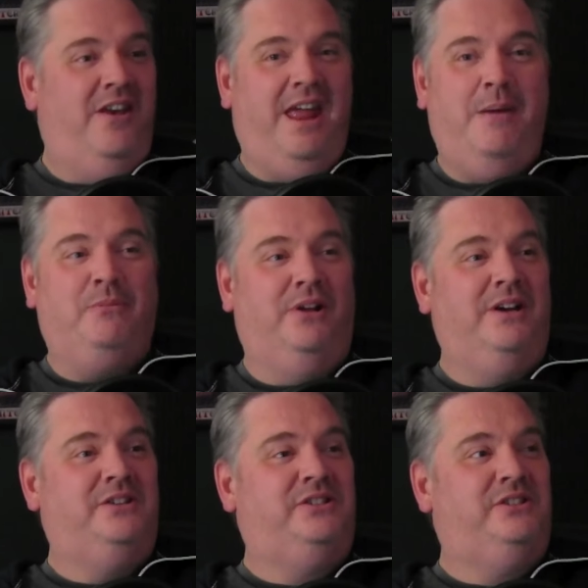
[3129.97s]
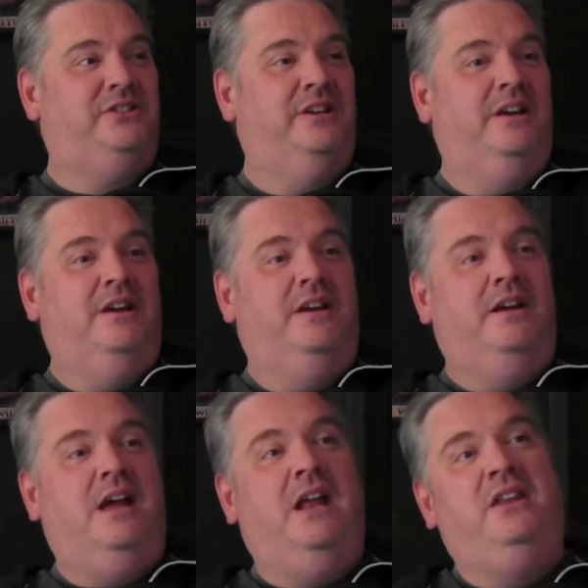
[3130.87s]
nameless,
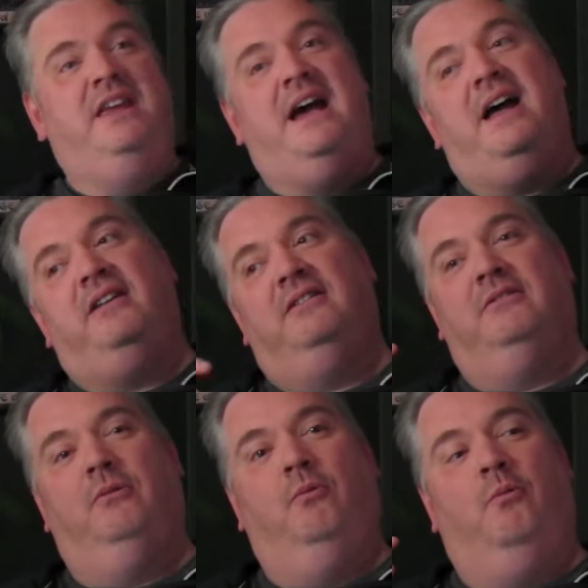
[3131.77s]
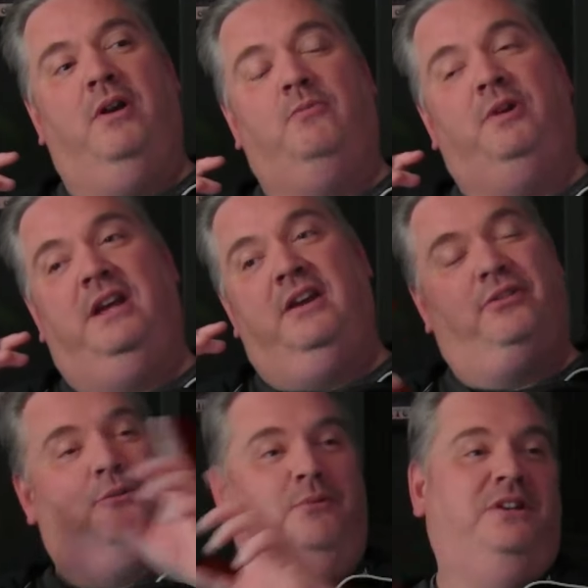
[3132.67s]
and yet, when we hit
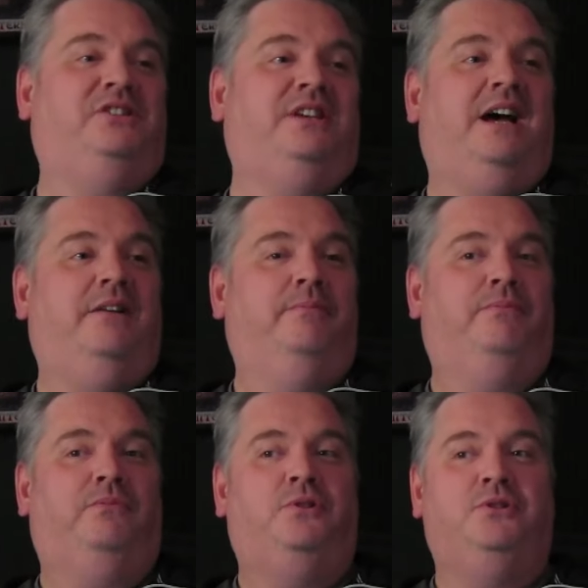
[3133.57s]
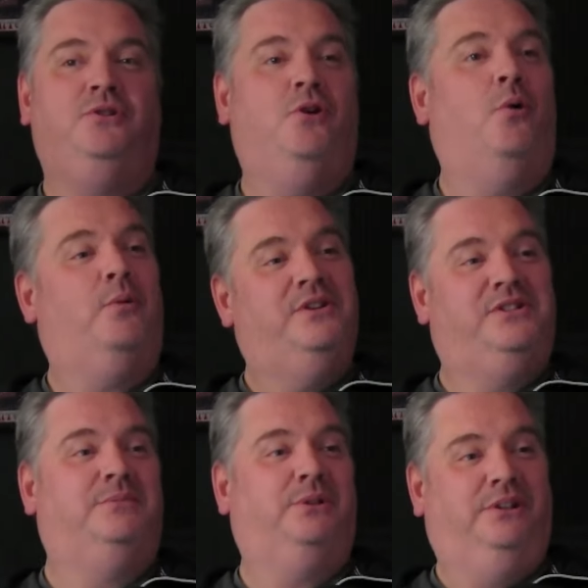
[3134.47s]
the reset, there's no
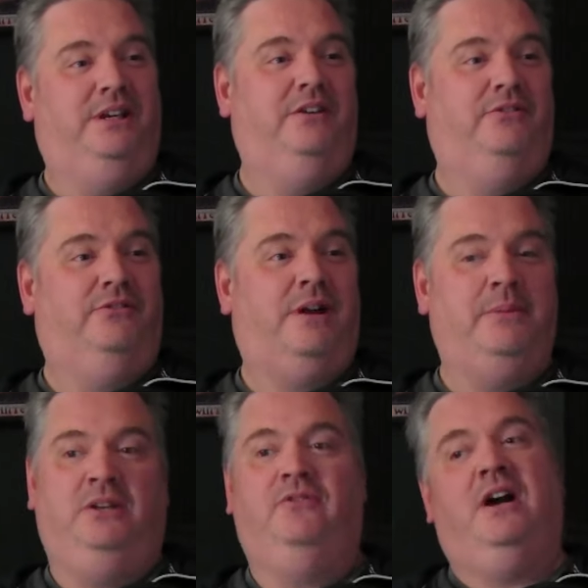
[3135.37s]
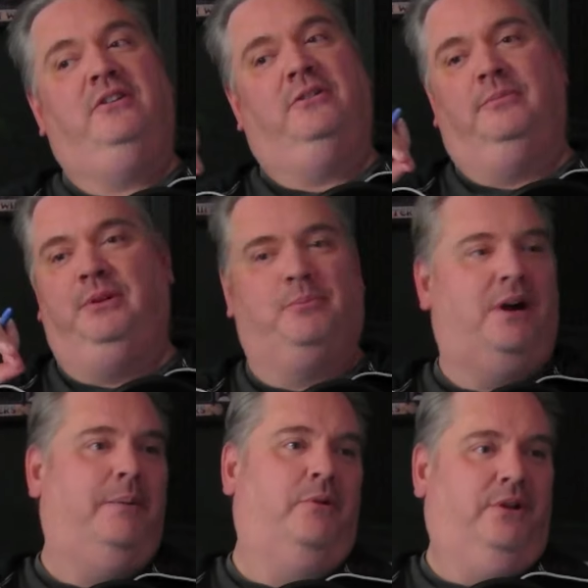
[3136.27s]
reason to believe. I mean, you've got your your
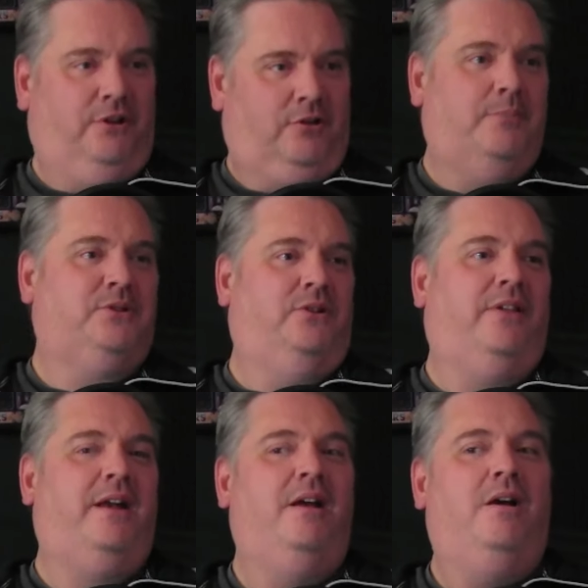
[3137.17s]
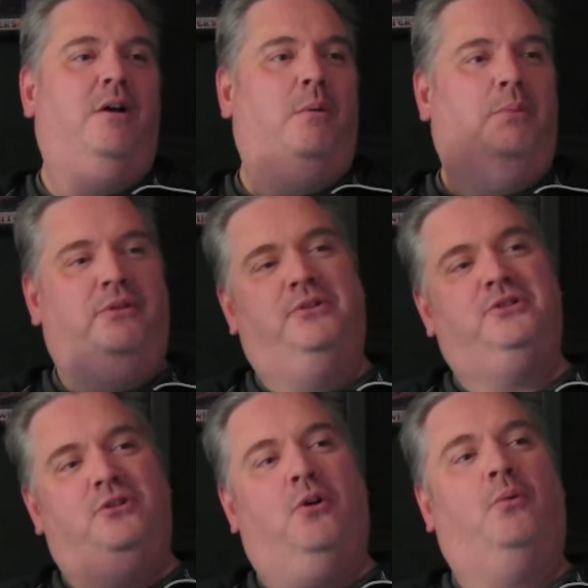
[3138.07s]
bribery and your corruption and all that, but there's
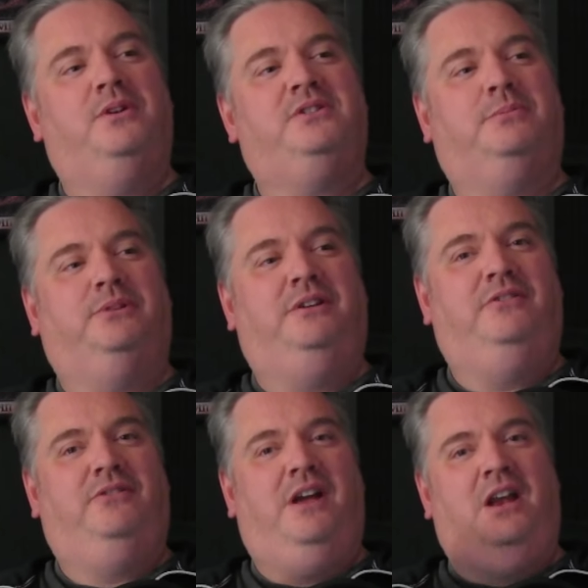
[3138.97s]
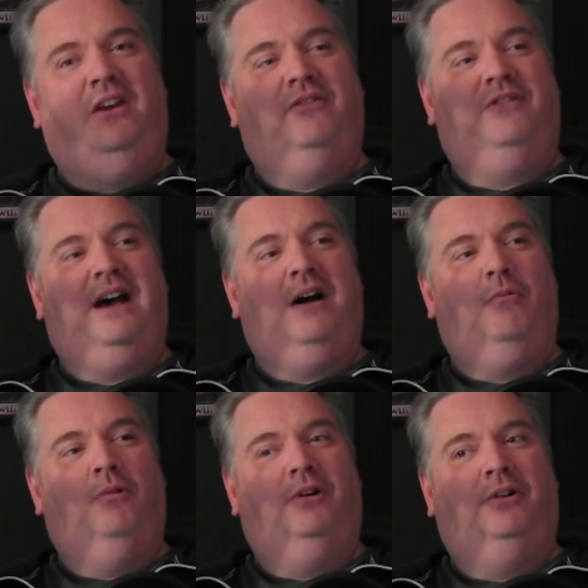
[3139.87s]
no reason to believe any of that
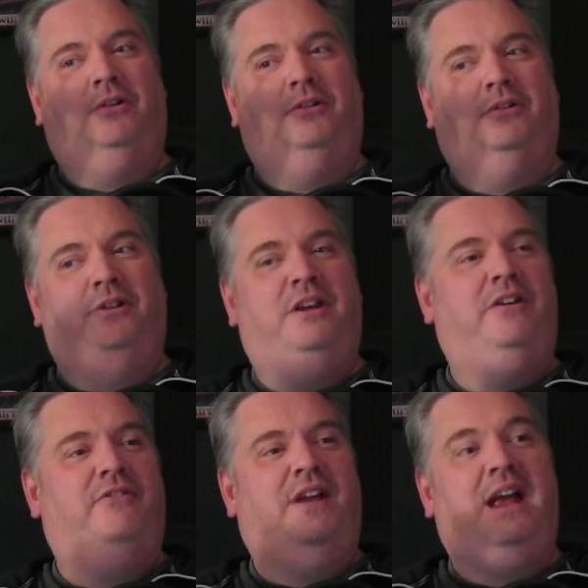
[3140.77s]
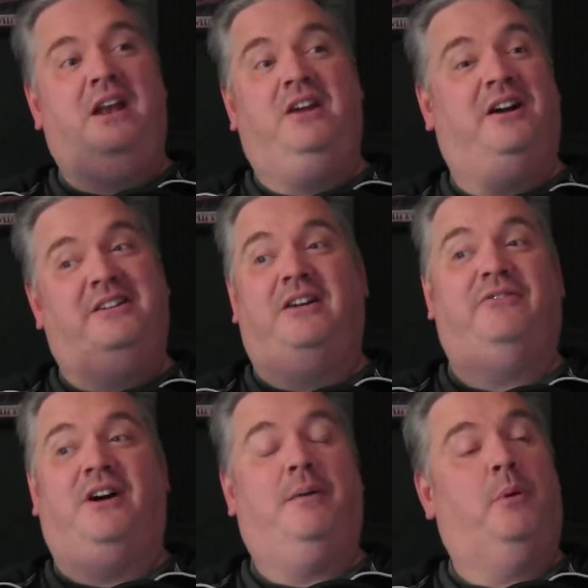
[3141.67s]
will leave any
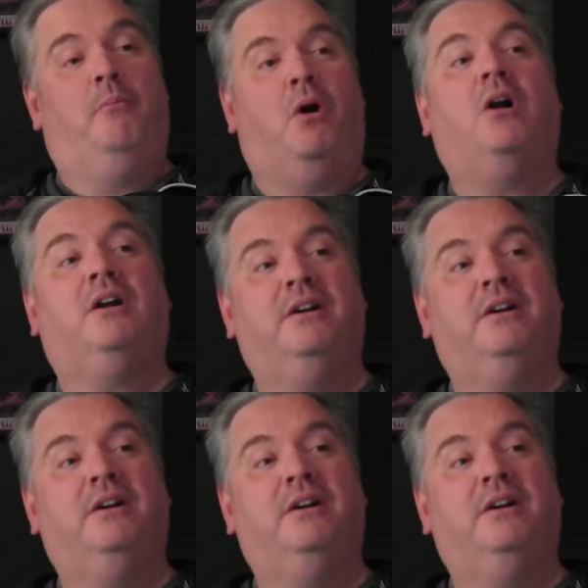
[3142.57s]
identifiable mark.